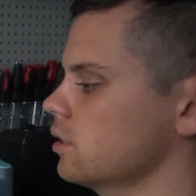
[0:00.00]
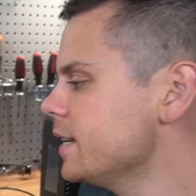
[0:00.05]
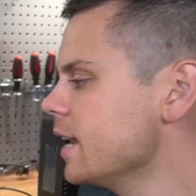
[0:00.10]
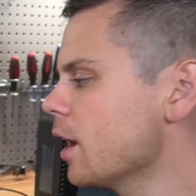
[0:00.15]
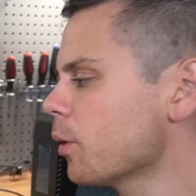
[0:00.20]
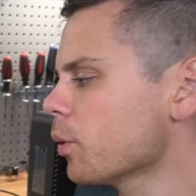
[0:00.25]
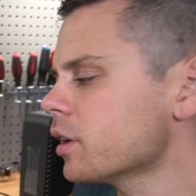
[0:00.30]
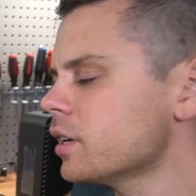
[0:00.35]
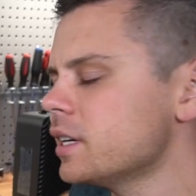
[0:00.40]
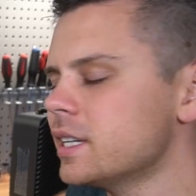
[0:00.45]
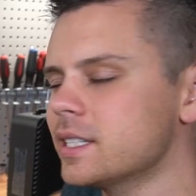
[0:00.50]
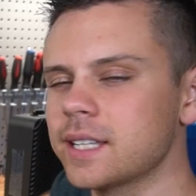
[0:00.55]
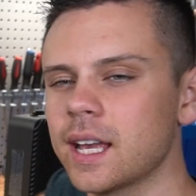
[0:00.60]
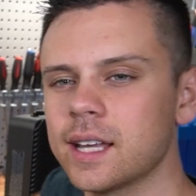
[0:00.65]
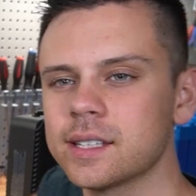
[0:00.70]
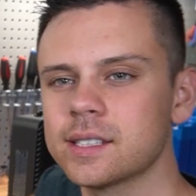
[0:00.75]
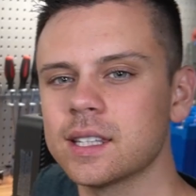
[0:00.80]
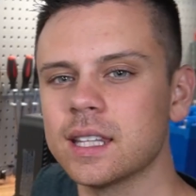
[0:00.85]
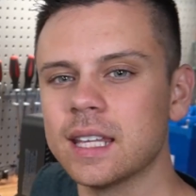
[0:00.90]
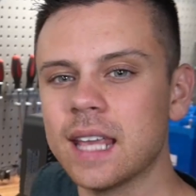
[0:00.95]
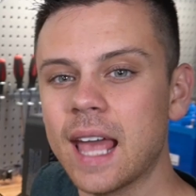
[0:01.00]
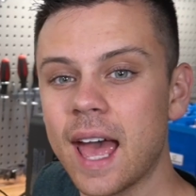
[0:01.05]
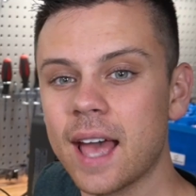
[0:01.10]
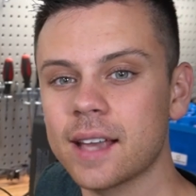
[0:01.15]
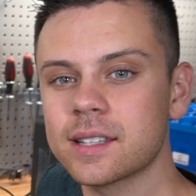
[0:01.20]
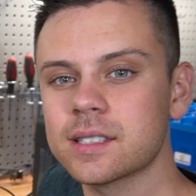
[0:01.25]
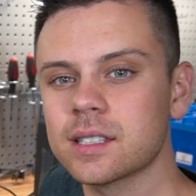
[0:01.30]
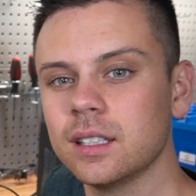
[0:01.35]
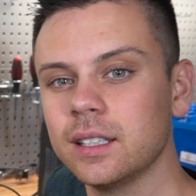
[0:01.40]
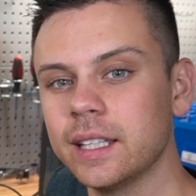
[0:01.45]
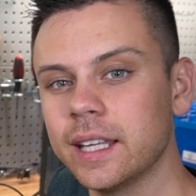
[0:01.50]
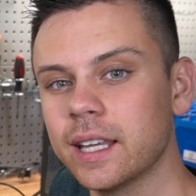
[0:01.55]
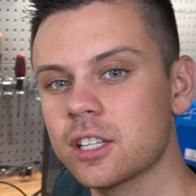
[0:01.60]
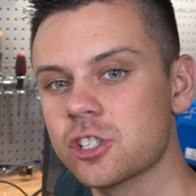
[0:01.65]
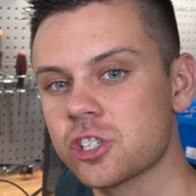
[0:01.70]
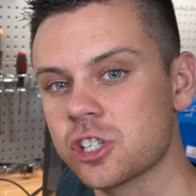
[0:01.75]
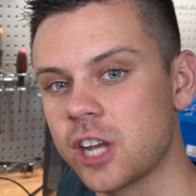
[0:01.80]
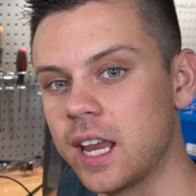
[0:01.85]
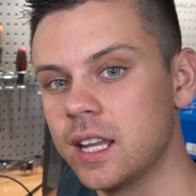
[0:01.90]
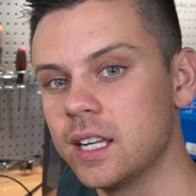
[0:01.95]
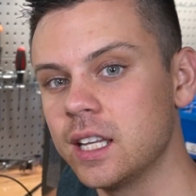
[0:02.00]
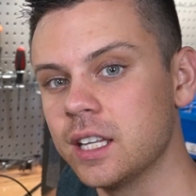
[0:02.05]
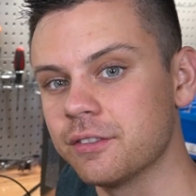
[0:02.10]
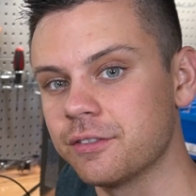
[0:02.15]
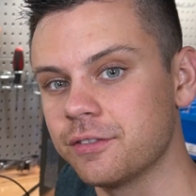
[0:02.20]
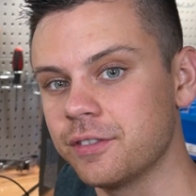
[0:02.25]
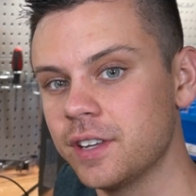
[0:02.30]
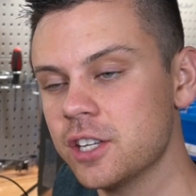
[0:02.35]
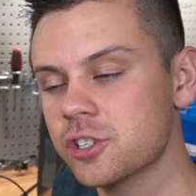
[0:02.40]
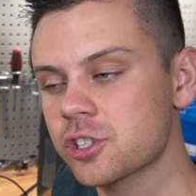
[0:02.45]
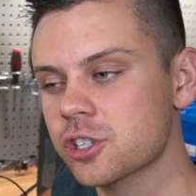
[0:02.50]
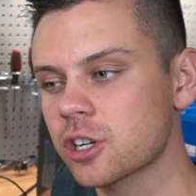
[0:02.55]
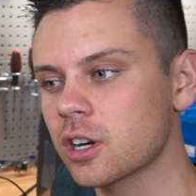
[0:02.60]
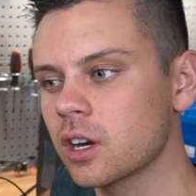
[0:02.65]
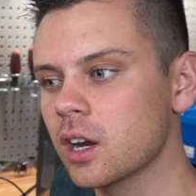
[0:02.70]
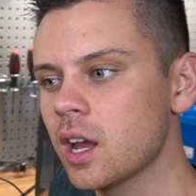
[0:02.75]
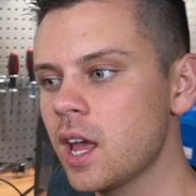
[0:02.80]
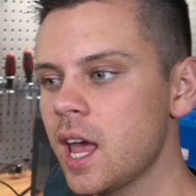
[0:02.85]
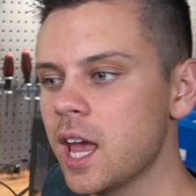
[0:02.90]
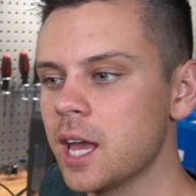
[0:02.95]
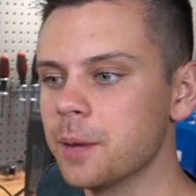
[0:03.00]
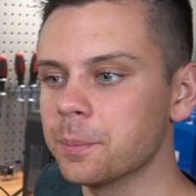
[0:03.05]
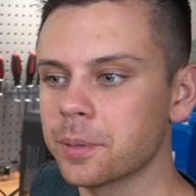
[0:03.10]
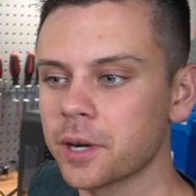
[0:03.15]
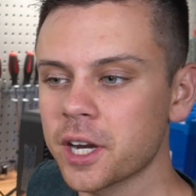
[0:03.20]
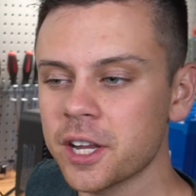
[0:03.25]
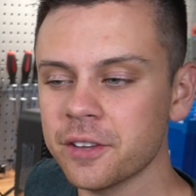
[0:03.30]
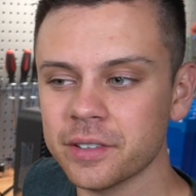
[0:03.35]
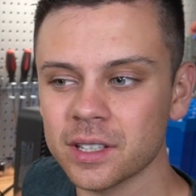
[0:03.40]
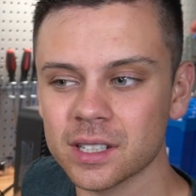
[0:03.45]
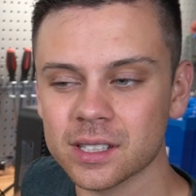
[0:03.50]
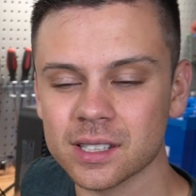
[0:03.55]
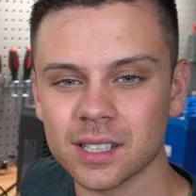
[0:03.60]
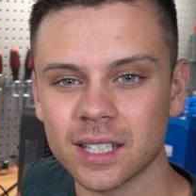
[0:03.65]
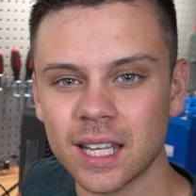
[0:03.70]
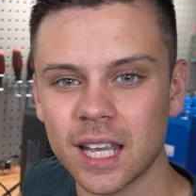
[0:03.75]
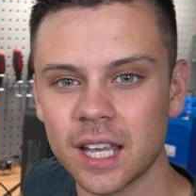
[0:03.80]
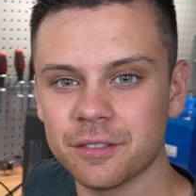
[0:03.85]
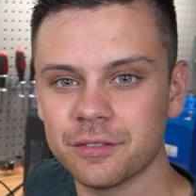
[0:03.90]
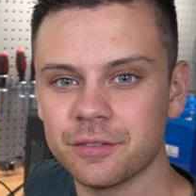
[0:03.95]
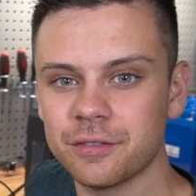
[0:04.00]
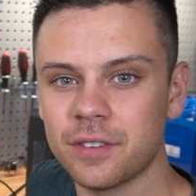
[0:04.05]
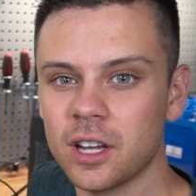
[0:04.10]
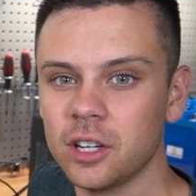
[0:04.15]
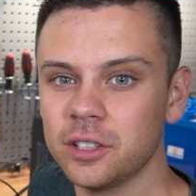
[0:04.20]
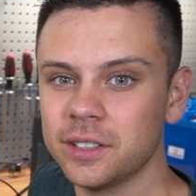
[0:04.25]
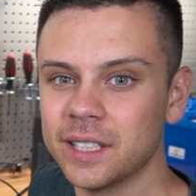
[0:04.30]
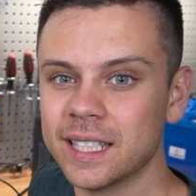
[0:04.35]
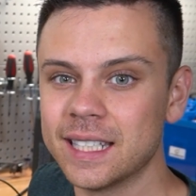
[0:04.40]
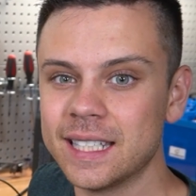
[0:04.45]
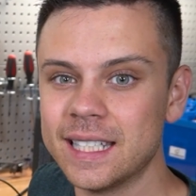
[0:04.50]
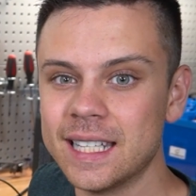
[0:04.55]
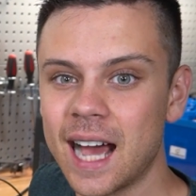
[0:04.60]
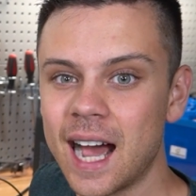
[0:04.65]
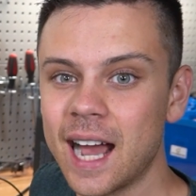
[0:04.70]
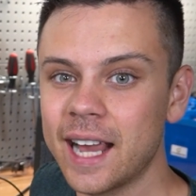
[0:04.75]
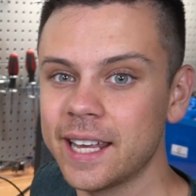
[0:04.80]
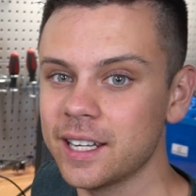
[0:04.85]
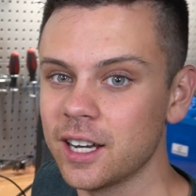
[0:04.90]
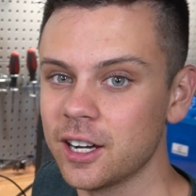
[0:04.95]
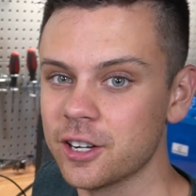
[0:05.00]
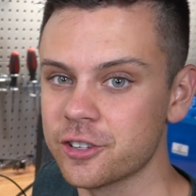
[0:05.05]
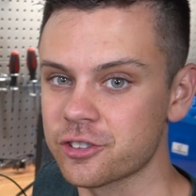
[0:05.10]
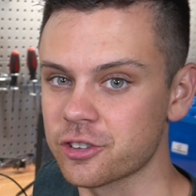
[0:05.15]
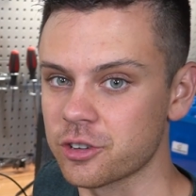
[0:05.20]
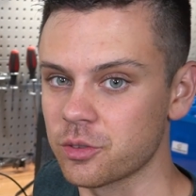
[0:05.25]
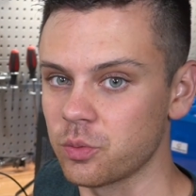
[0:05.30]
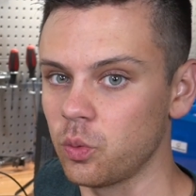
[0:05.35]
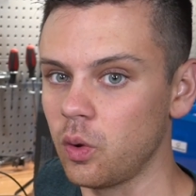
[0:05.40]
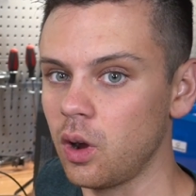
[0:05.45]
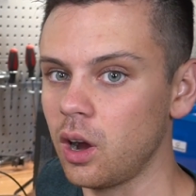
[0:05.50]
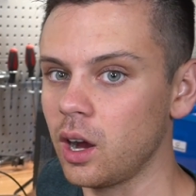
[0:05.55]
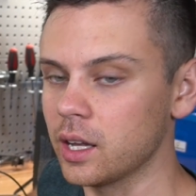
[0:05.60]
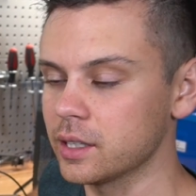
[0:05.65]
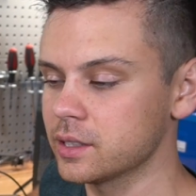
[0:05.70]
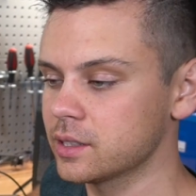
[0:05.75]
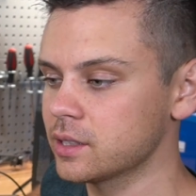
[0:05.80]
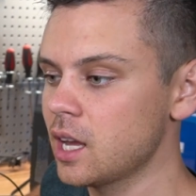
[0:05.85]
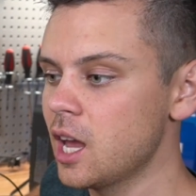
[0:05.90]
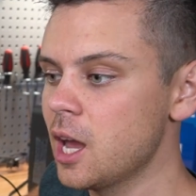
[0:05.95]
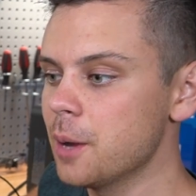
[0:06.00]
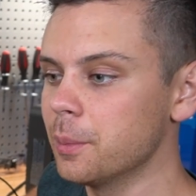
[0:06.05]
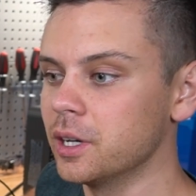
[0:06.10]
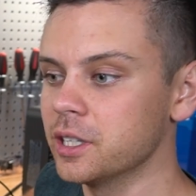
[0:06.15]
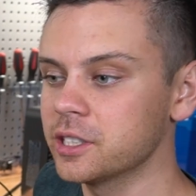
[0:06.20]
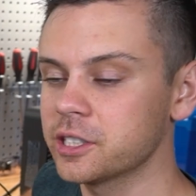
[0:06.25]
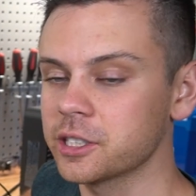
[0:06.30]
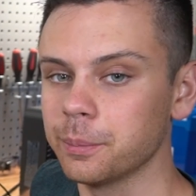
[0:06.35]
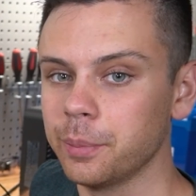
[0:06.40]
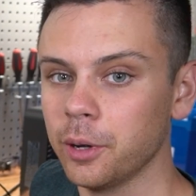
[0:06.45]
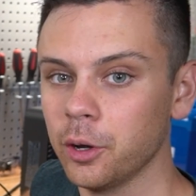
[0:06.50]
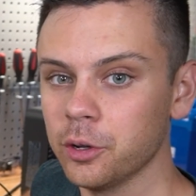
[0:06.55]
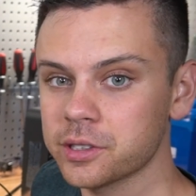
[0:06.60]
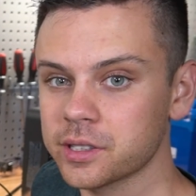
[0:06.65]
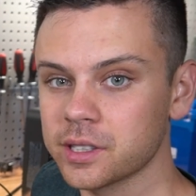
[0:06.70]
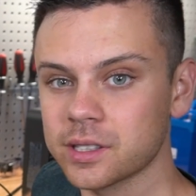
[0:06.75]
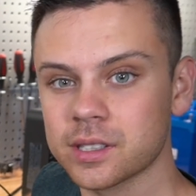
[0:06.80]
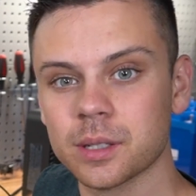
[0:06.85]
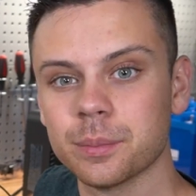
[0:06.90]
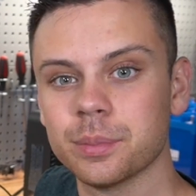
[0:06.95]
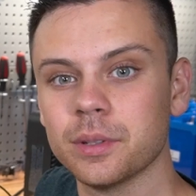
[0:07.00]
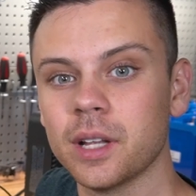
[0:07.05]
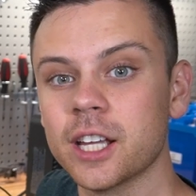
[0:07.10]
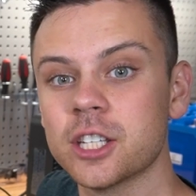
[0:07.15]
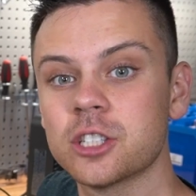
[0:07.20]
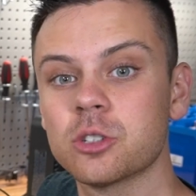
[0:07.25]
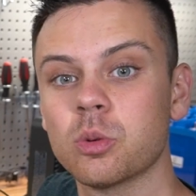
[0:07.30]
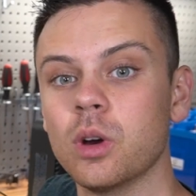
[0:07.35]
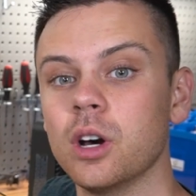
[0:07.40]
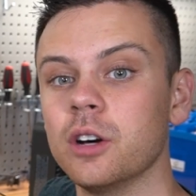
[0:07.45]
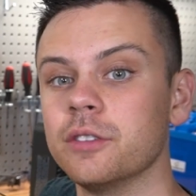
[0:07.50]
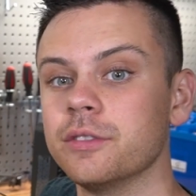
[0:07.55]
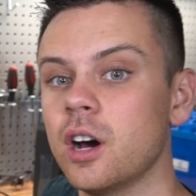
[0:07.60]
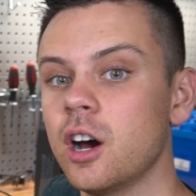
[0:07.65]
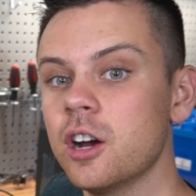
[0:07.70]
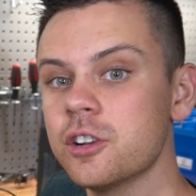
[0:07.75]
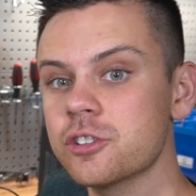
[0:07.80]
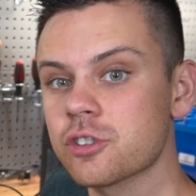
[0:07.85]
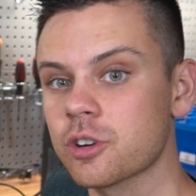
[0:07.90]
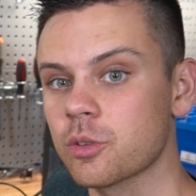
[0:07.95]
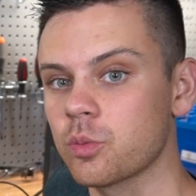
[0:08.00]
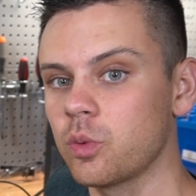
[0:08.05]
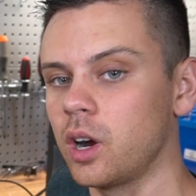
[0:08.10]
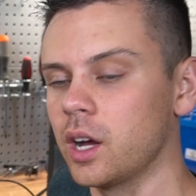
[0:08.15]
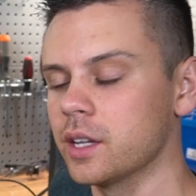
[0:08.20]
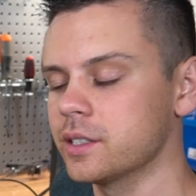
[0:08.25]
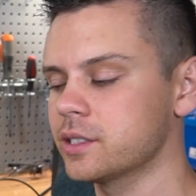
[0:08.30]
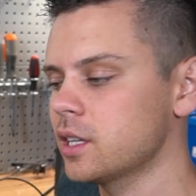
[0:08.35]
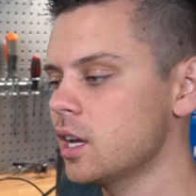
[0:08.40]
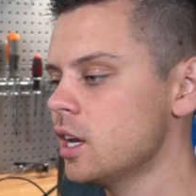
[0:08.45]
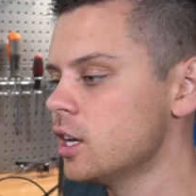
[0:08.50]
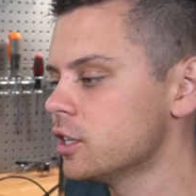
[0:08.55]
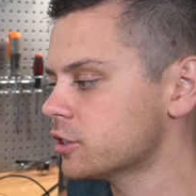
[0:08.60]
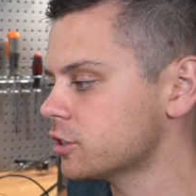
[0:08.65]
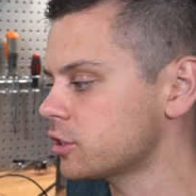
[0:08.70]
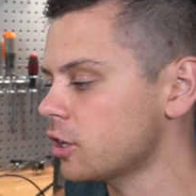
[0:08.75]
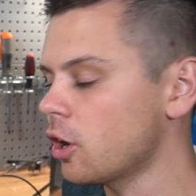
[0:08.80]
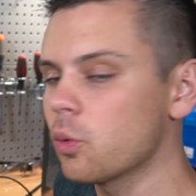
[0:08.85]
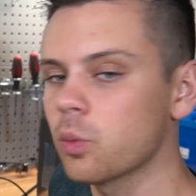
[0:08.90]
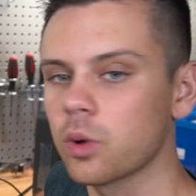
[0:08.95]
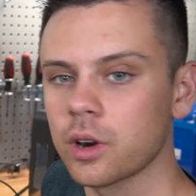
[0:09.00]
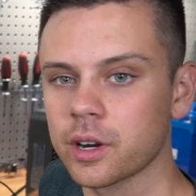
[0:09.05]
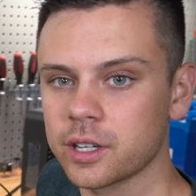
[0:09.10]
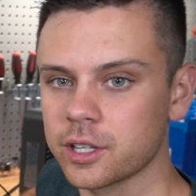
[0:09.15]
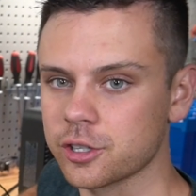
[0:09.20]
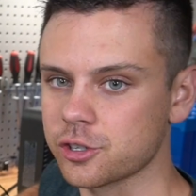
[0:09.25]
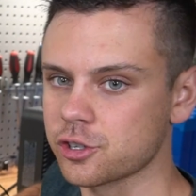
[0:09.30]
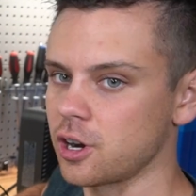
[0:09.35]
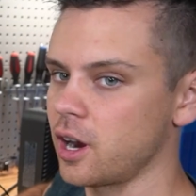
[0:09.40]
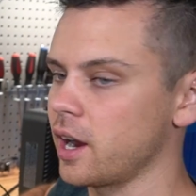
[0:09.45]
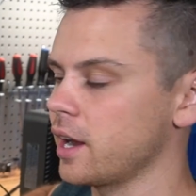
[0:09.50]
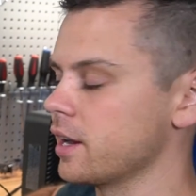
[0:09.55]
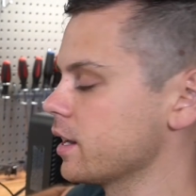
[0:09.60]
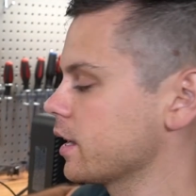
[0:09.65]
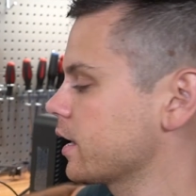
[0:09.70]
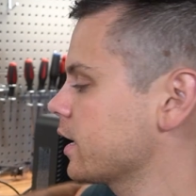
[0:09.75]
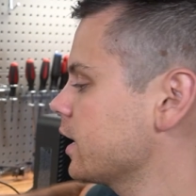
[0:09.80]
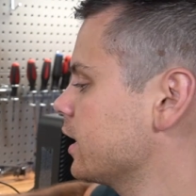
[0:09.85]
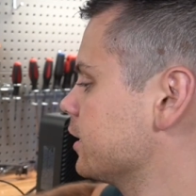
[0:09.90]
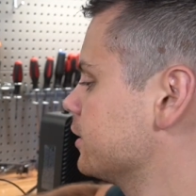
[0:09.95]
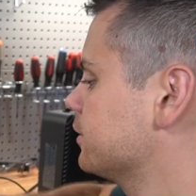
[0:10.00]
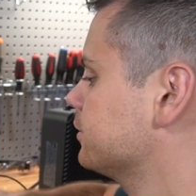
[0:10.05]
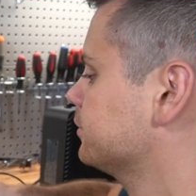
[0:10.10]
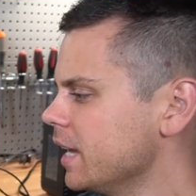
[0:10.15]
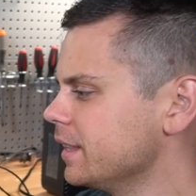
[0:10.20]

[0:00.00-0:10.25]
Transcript: Now we're going to test the X-Link chaining feature, and previously it failed at 900 watts, but it's supposed to supply 1200 watts, so we're going to try it again.